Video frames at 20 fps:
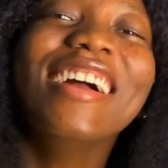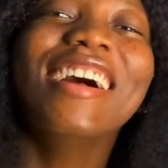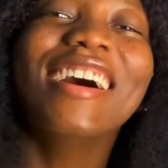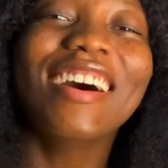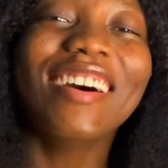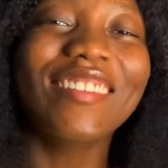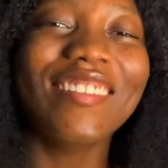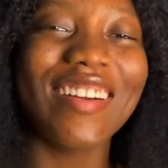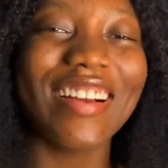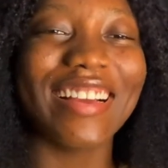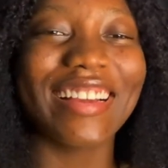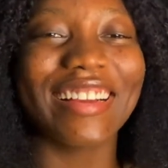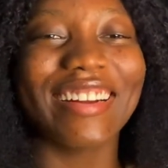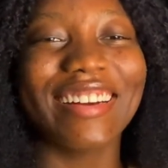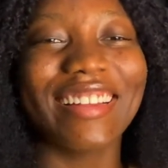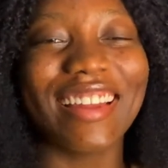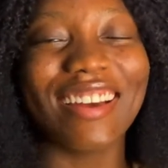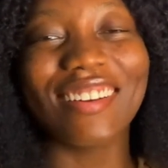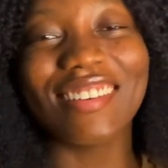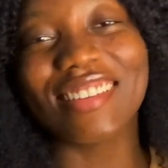Oh my
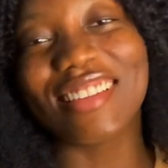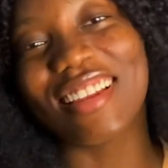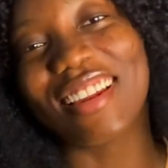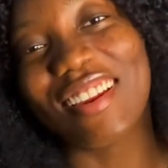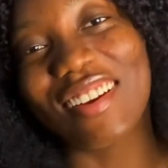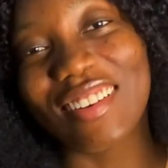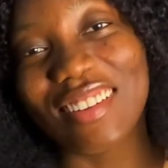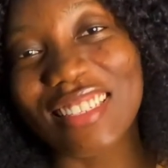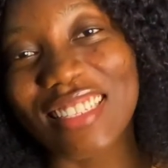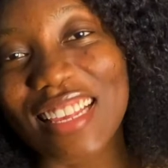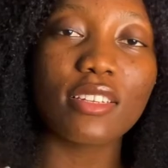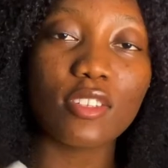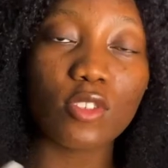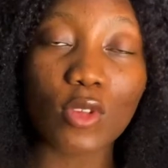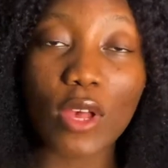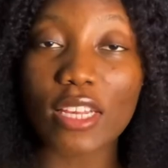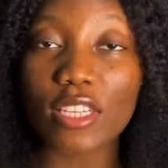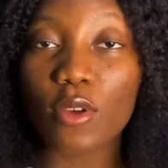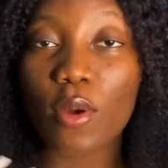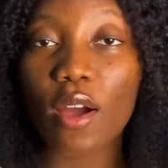god, that was a lot.
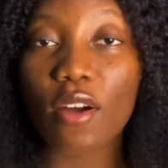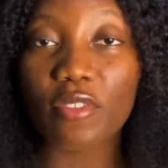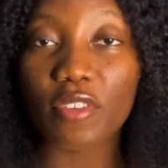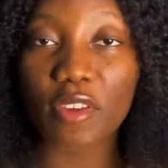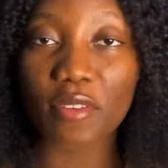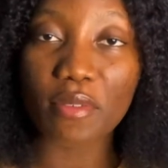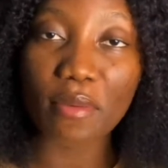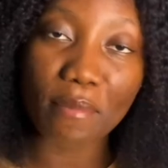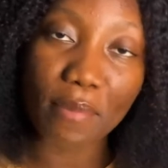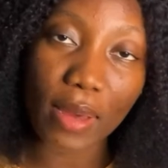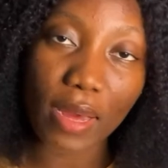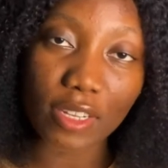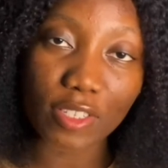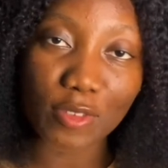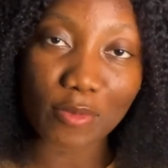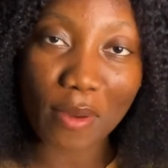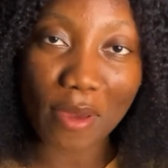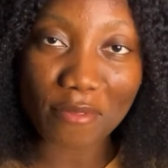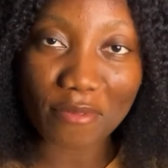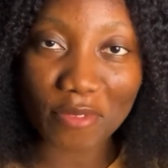So as a way of giving back
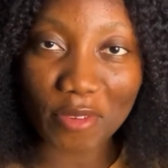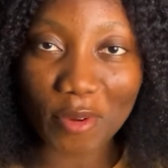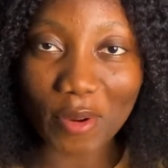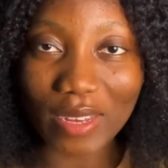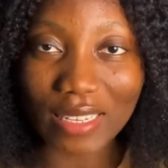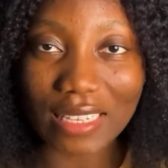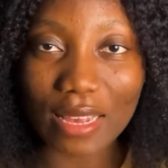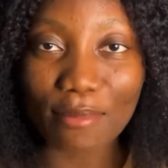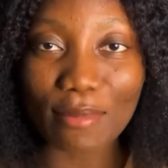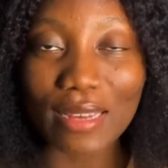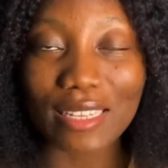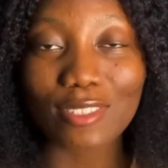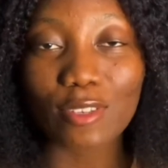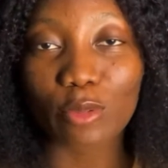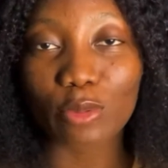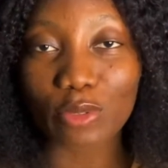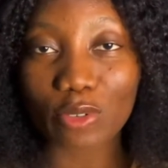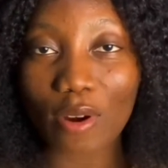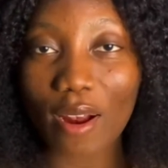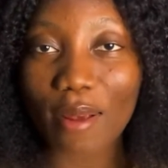to my viewers and my
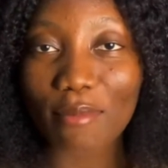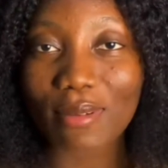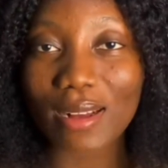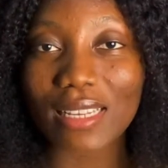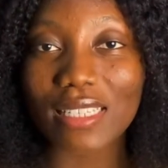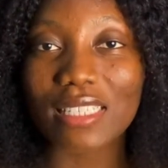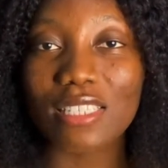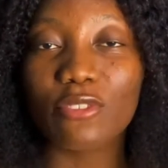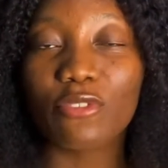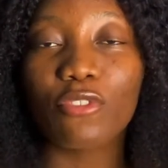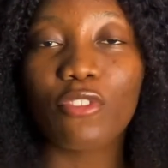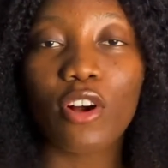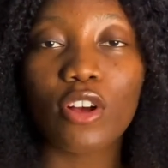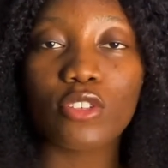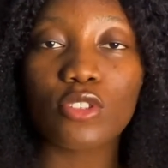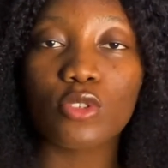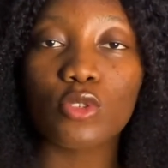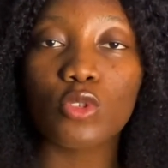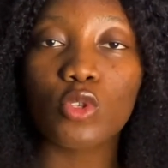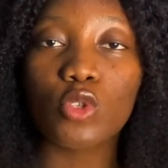subscribers, the
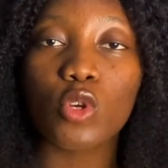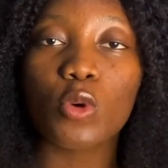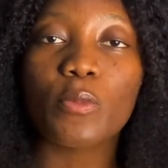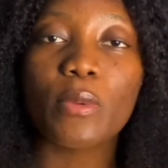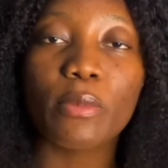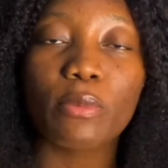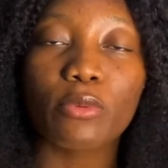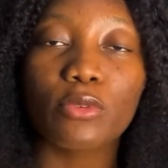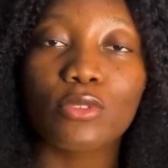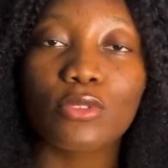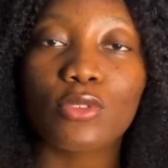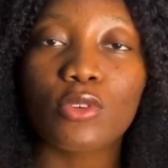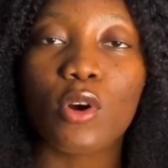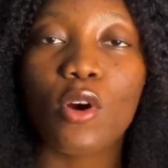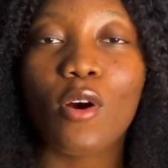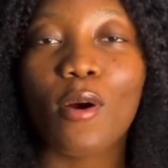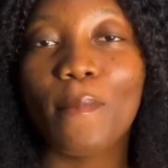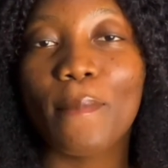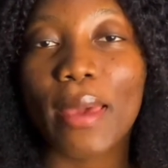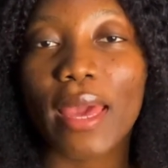first two people to
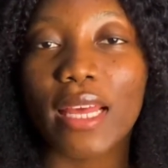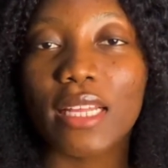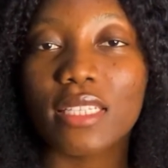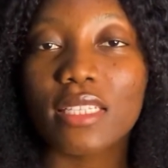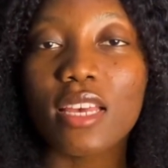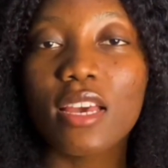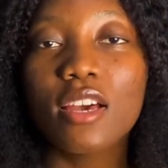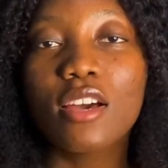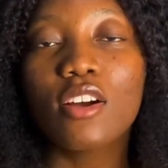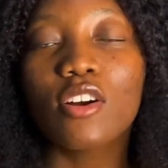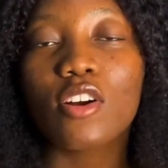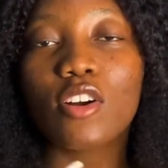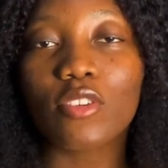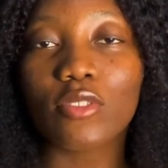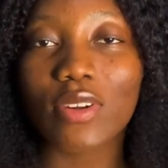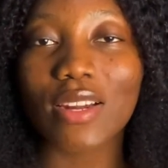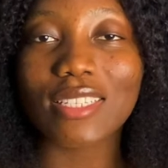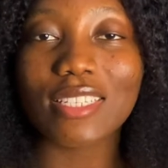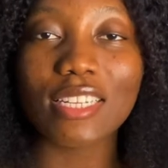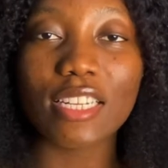comment
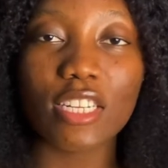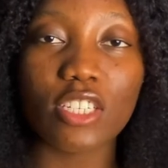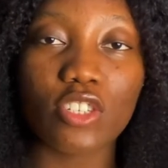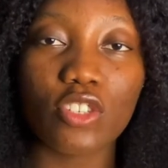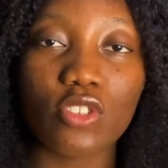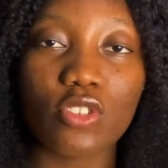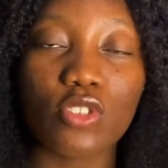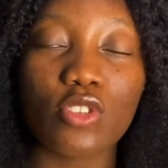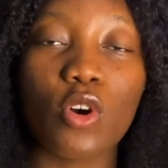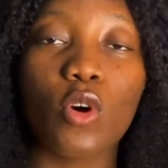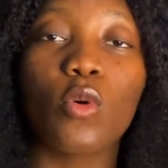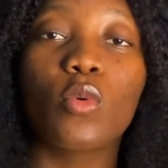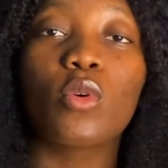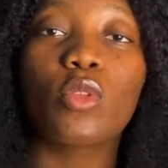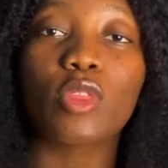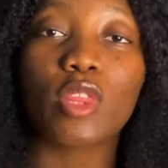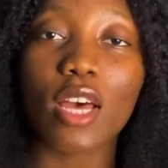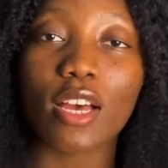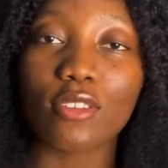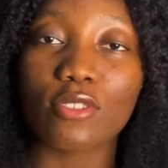congratulations on
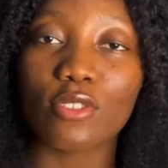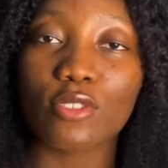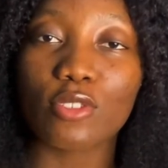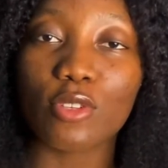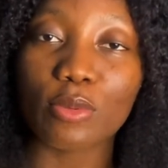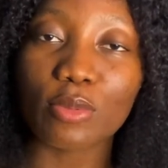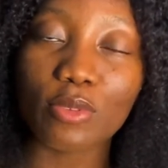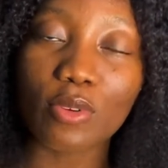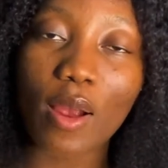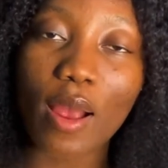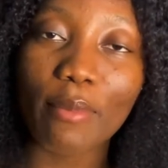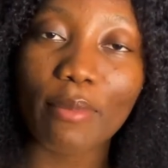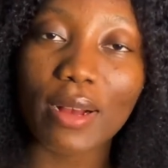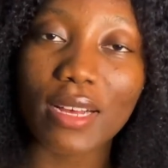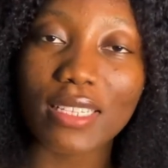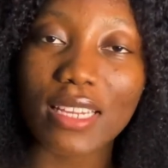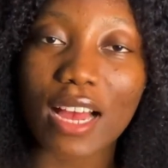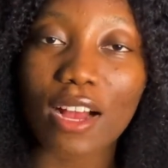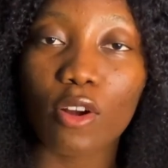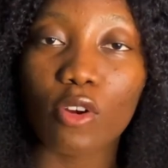1,000
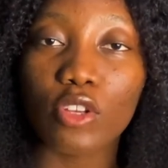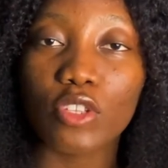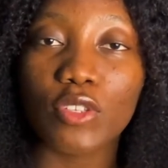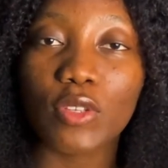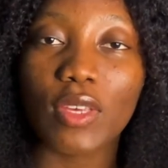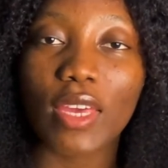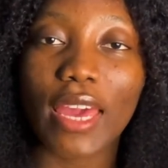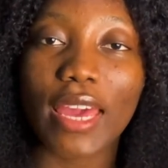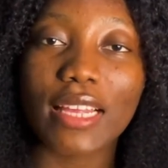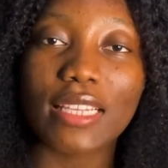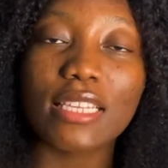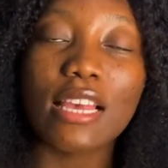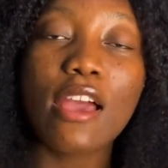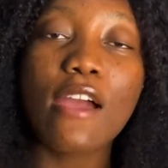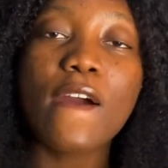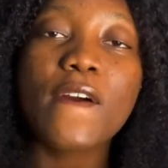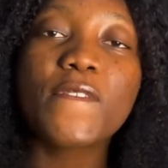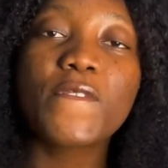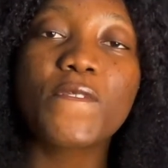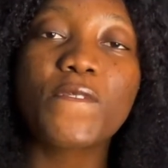subscribers are going to
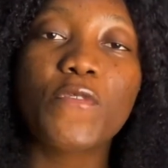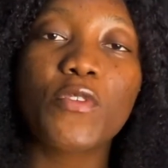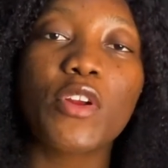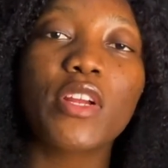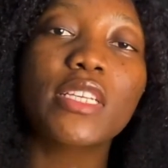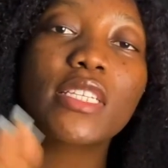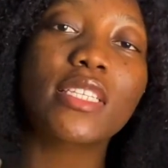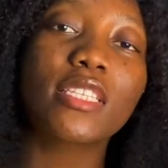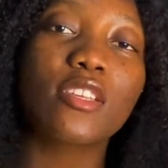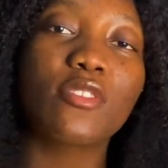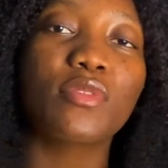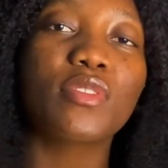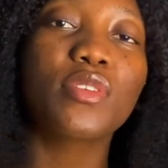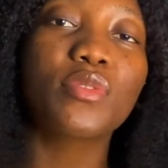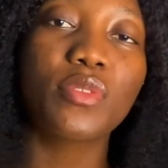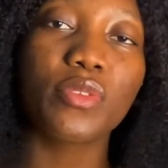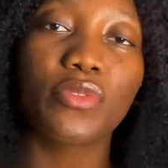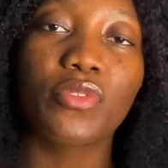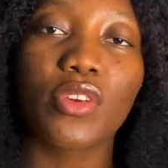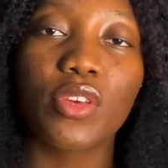get free
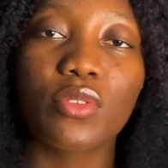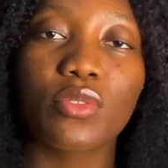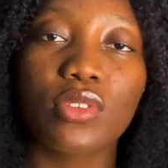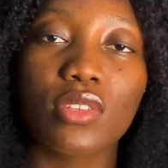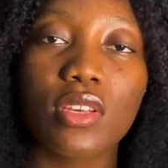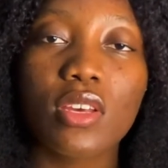CV reviews.